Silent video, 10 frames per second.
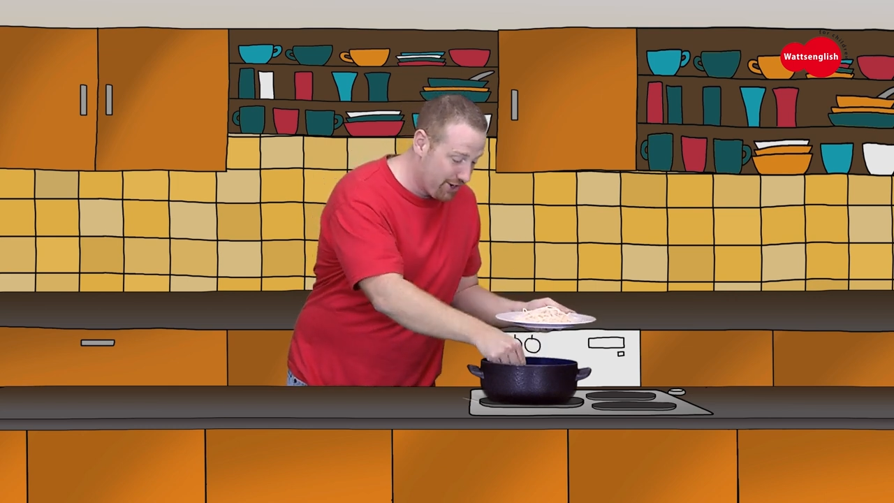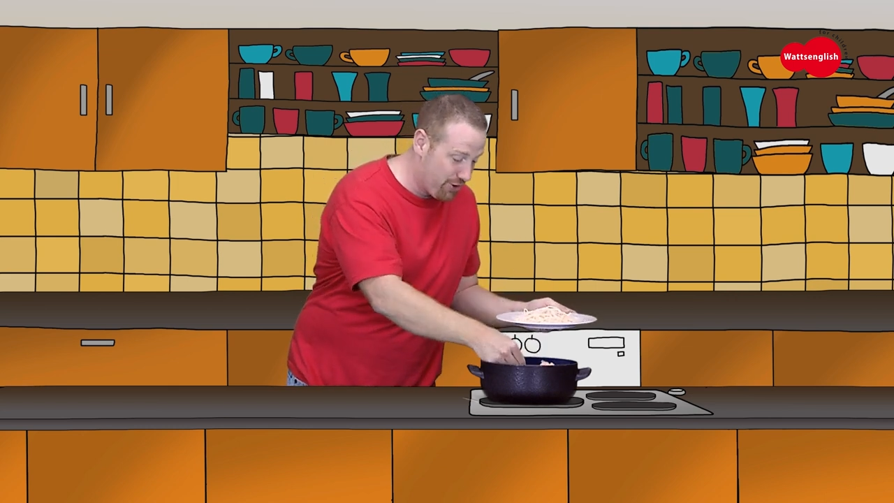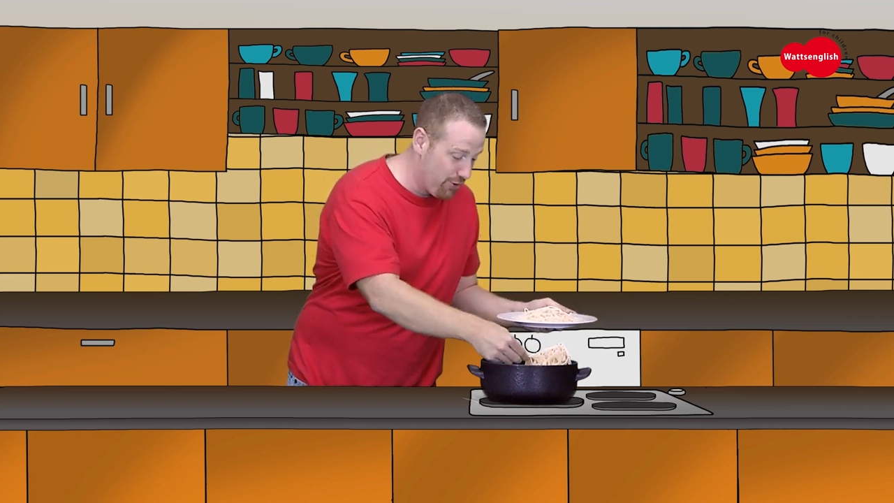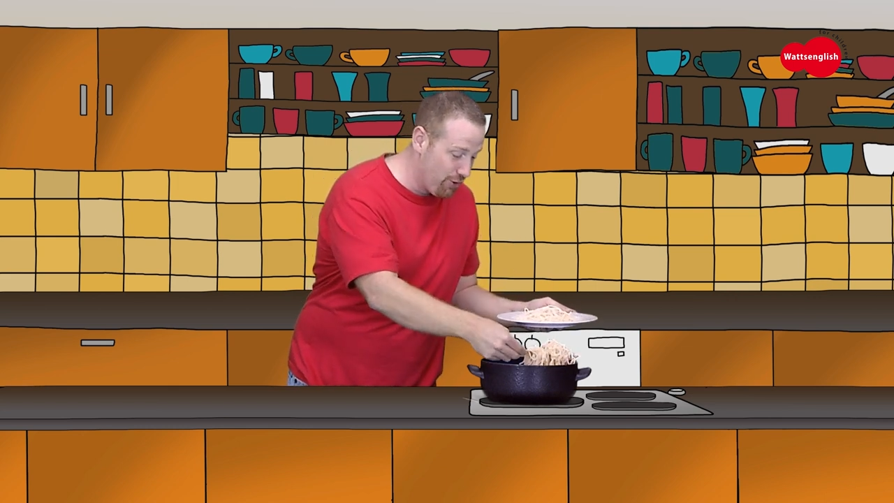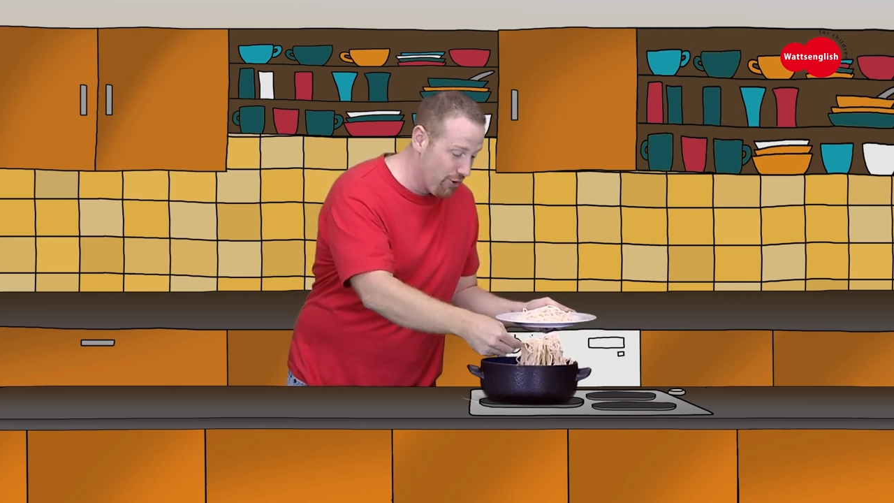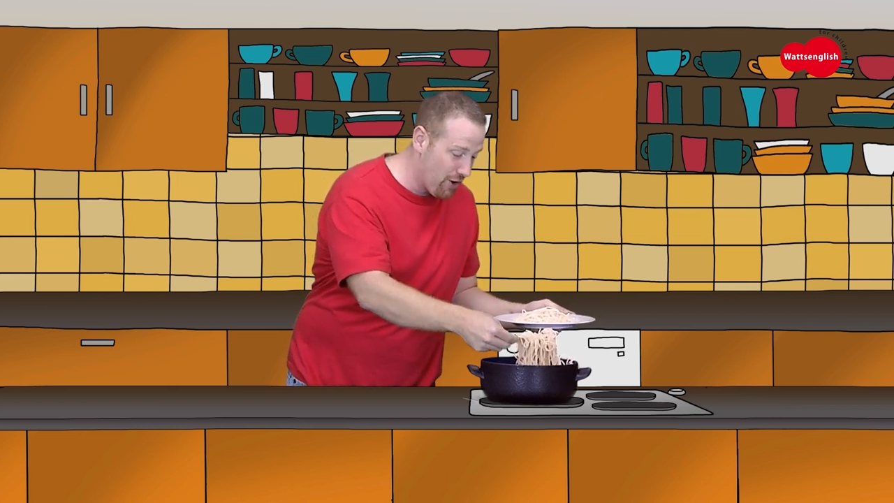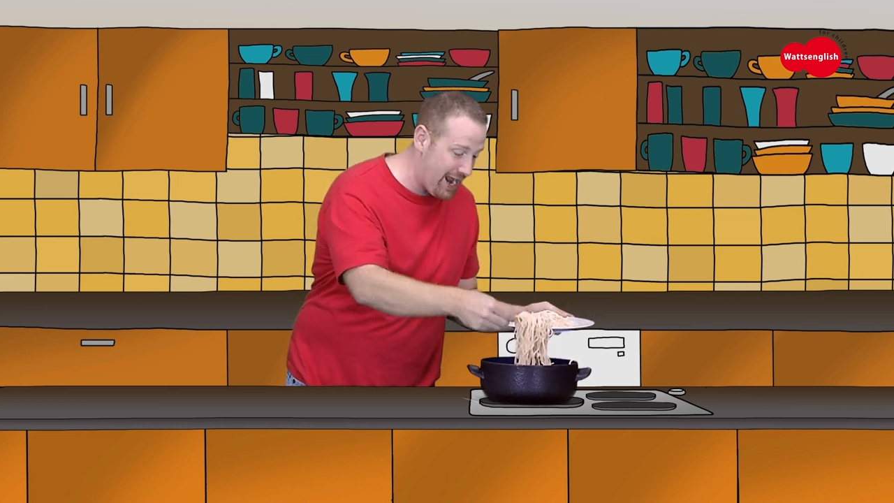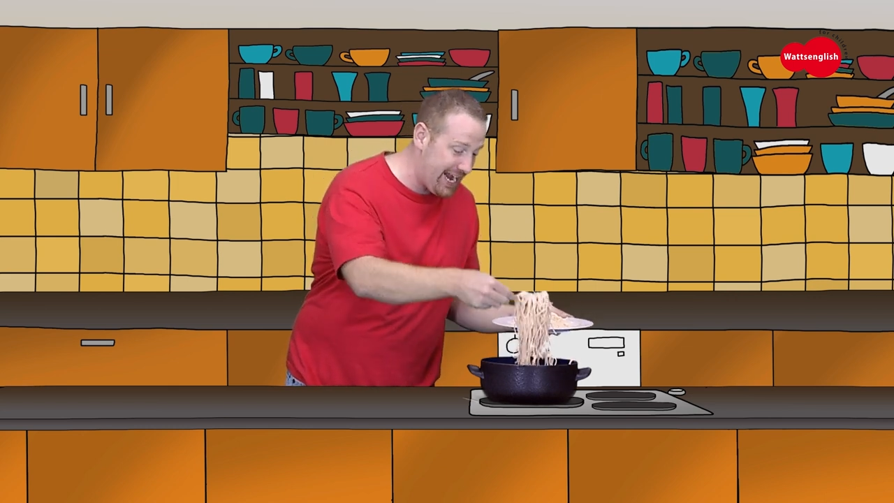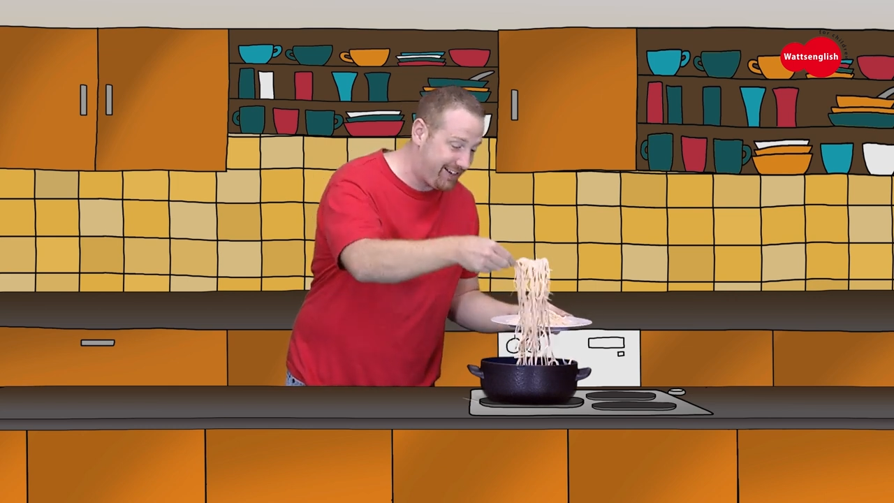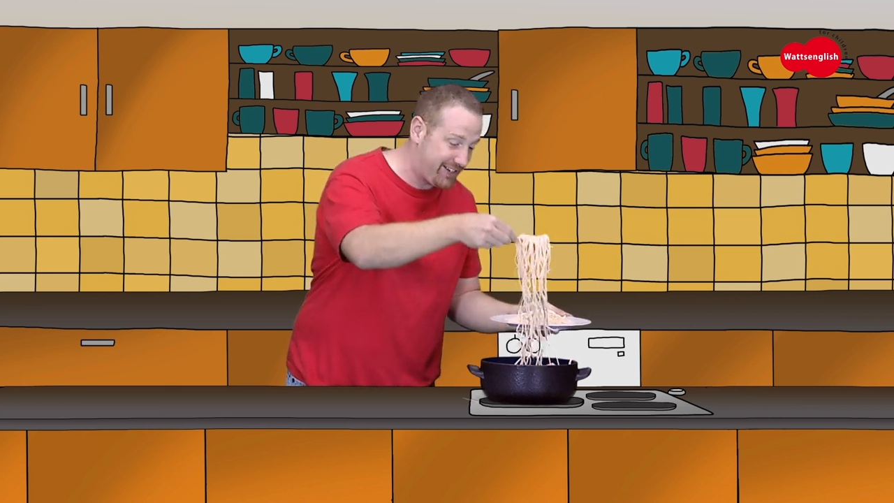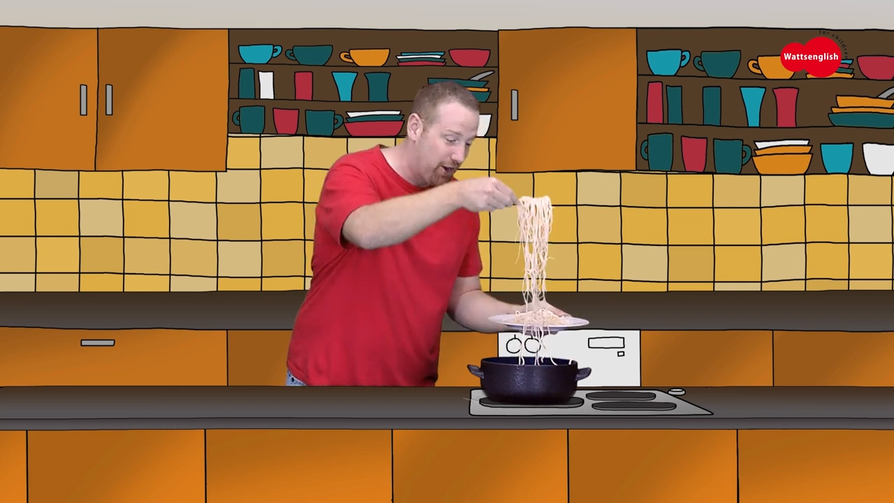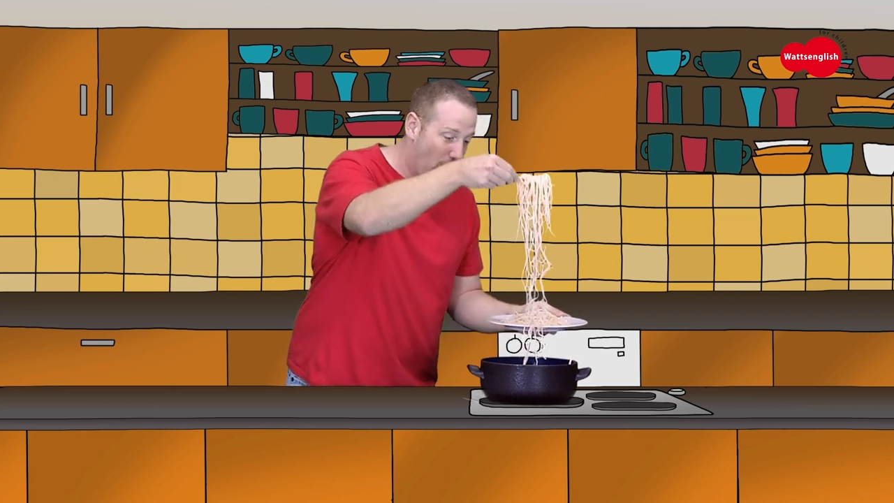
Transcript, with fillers: Great.